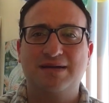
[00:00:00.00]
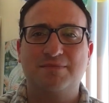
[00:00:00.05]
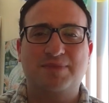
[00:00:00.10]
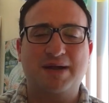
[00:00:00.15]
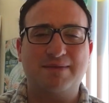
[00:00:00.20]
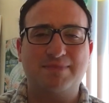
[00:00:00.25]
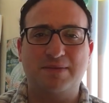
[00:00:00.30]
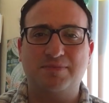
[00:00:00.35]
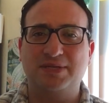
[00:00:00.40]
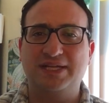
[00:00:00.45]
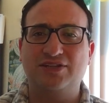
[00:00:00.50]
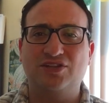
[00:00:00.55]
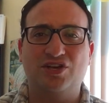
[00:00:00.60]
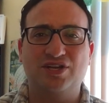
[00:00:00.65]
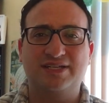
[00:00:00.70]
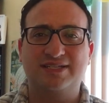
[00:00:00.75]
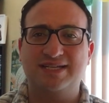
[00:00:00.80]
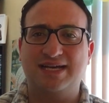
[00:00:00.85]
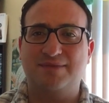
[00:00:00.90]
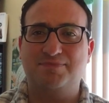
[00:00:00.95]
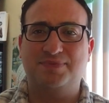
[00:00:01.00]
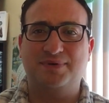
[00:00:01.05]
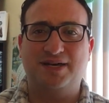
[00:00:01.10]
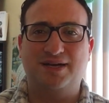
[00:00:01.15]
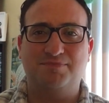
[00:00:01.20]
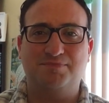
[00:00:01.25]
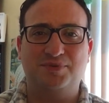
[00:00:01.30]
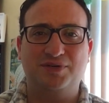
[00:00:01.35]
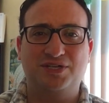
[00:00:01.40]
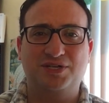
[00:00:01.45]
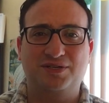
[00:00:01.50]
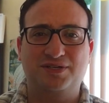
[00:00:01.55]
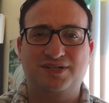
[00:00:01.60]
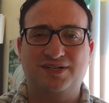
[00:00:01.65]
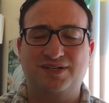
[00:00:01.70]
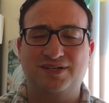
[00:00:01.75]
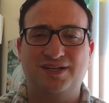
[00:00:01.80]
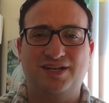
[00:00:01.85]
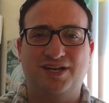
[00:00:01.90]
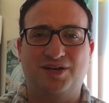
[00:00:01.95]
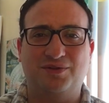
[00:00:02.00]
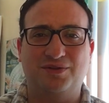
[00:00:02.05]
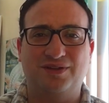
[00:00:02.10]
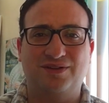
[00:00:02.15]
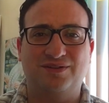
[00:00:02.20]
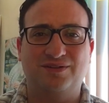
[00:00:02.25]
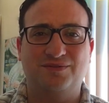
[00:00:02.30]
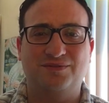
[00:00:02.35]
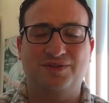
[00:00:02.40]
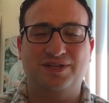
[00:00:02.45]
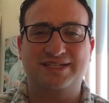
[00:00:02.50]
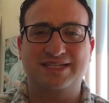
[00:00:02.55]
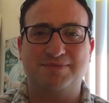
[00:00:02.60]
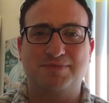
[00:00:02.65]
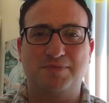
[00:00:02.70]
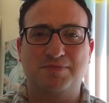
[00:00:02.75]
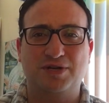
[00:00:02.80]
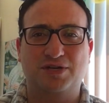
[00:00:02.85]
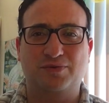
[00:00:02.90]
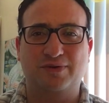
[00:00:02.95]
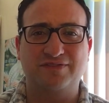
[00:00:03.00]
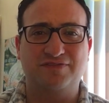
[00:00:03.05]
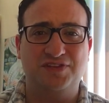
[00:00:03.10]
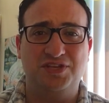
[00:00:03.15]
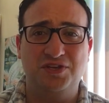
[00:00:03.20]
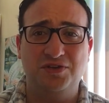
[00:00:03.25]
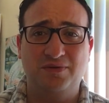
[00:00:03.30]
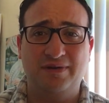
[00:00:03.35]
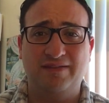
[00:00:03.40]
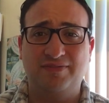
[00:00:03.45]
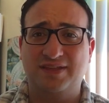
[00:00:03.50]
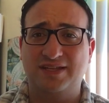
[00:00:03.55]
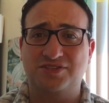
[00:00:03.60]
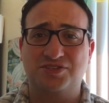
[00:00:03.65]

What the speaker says: probably looked up a book, looked up a book review and